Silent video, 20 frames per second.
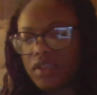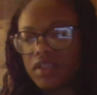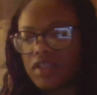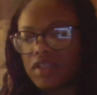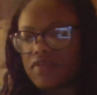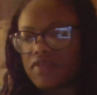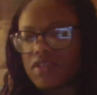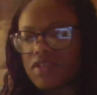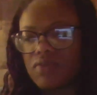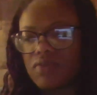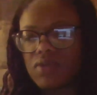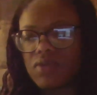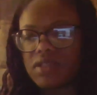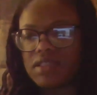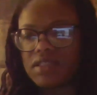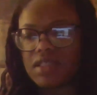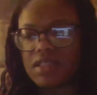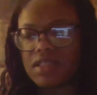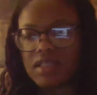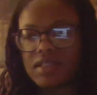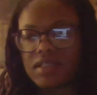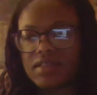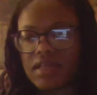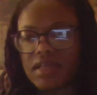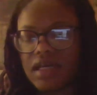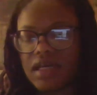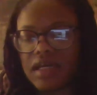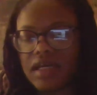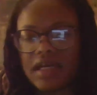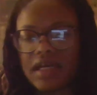if someone says,
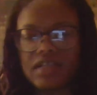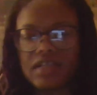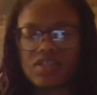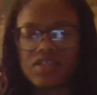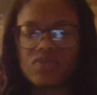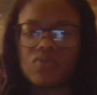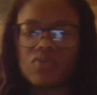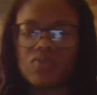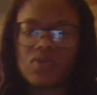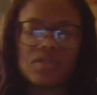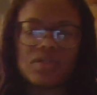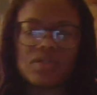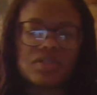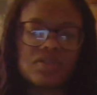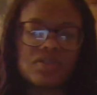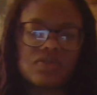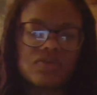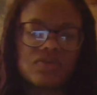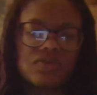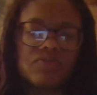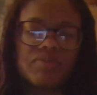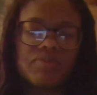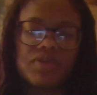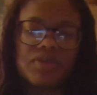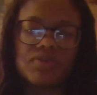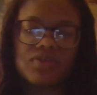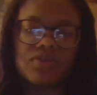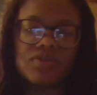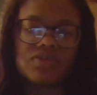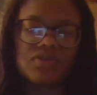hey, I just want to
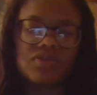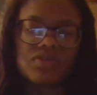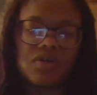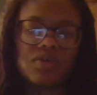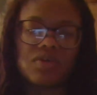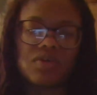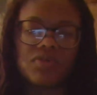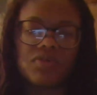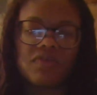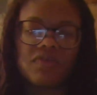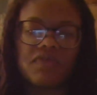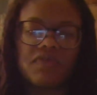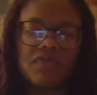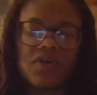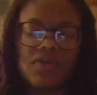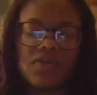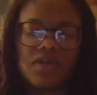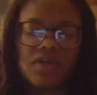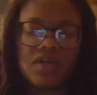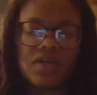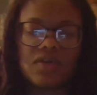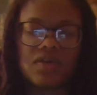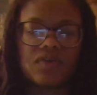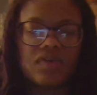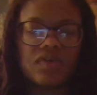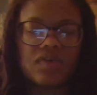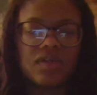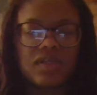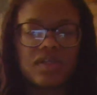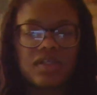build a strong
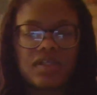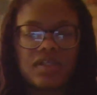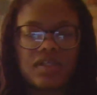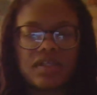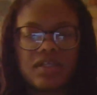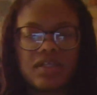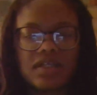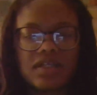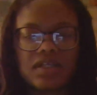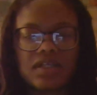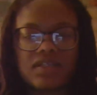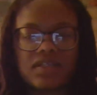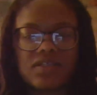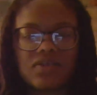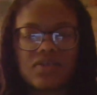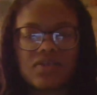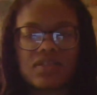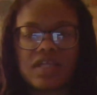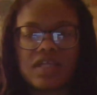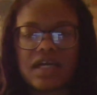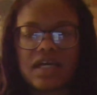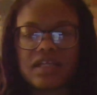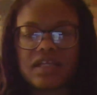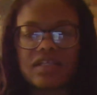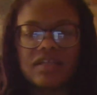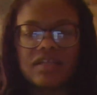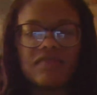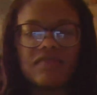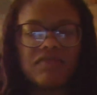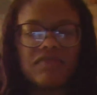portfolio uh, so that I
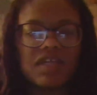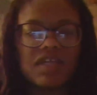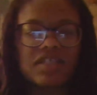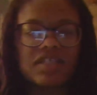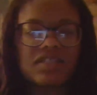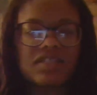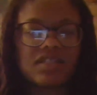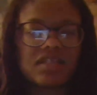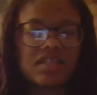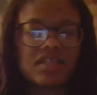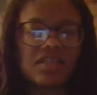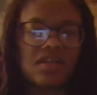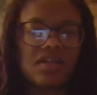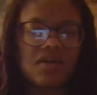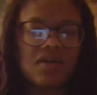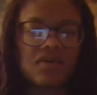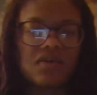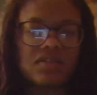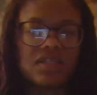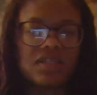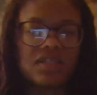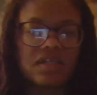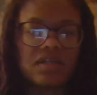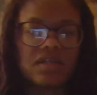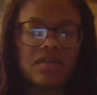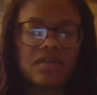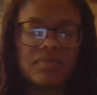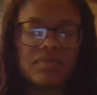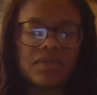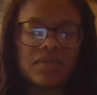can invest in long
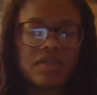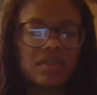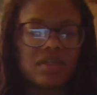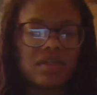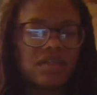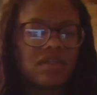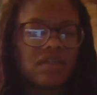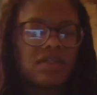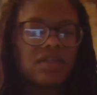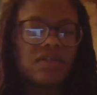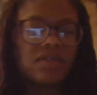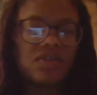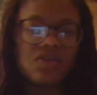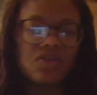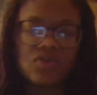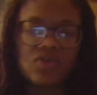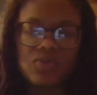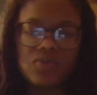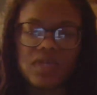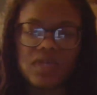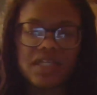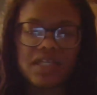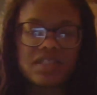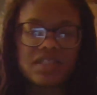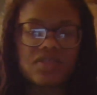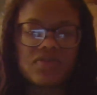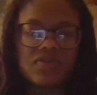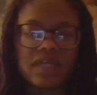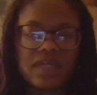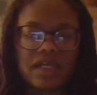term, cool, let's
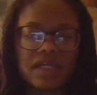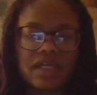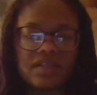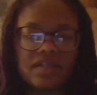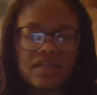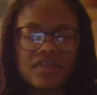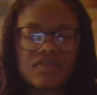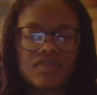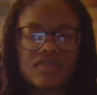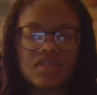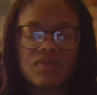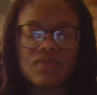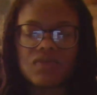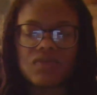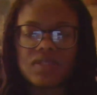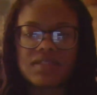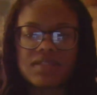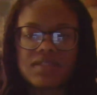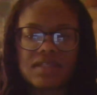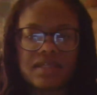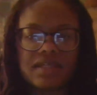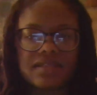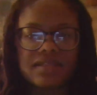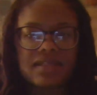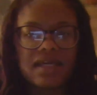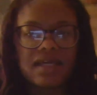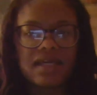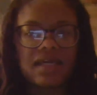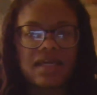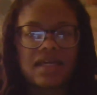do that. If someone says,
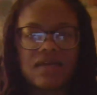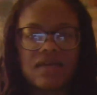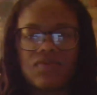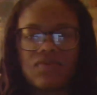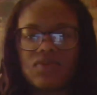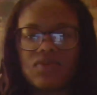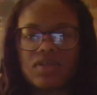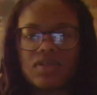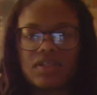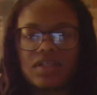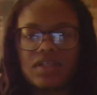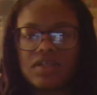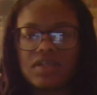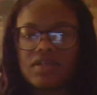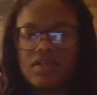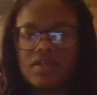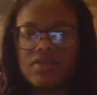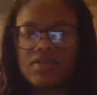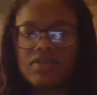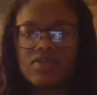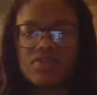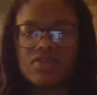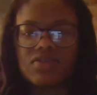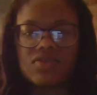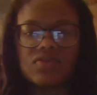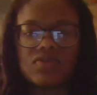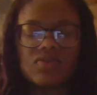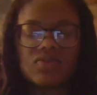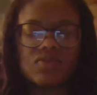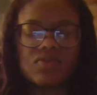hey, I want to learn
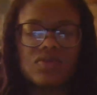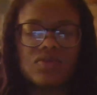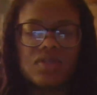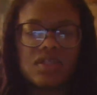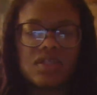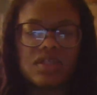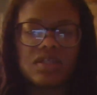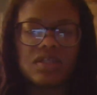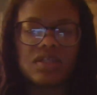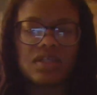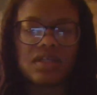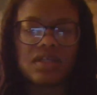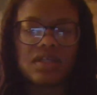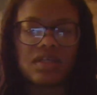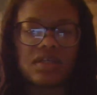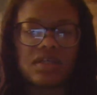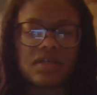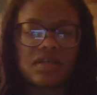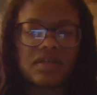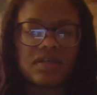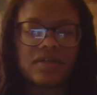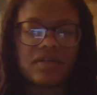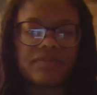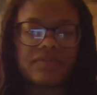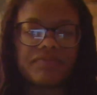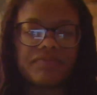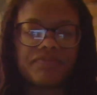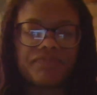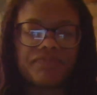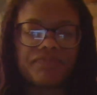to
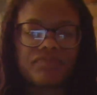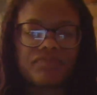um,